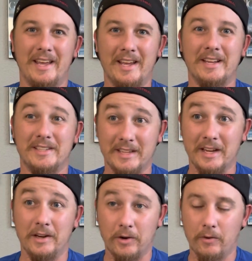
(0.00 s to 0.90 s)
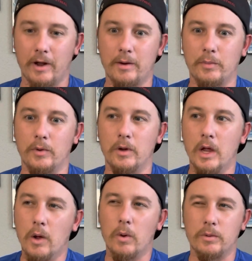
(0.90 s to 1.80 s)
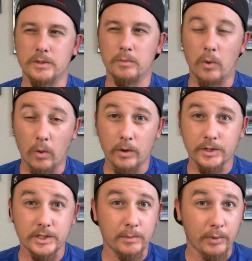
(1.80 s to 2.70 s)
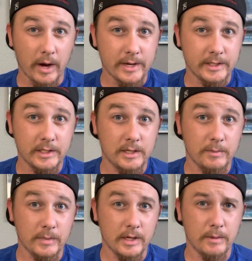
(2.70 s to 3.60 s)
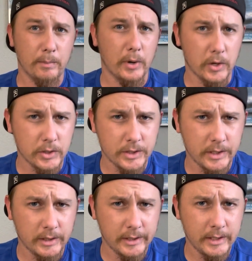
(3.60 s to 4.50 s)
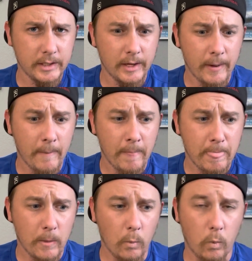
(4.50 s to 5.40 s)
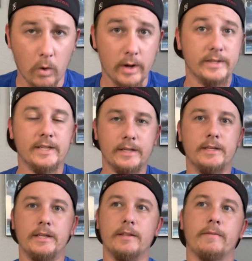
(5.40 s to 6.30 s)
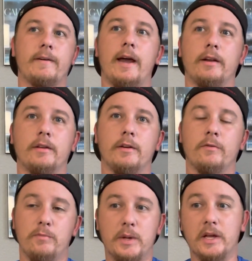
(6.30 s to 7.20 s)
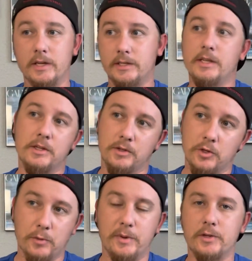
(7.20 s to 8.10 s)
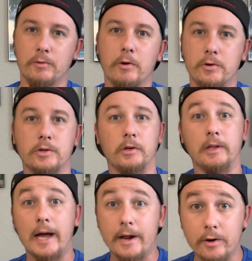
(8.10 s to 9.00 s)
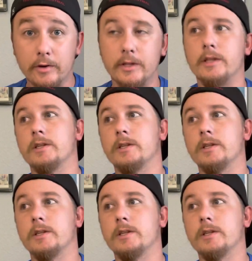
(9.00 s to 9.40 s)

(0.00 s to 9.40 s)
It's incredible. What was more surprising to me personally was indeed the fact of, because these two-piece rotors are lighter than the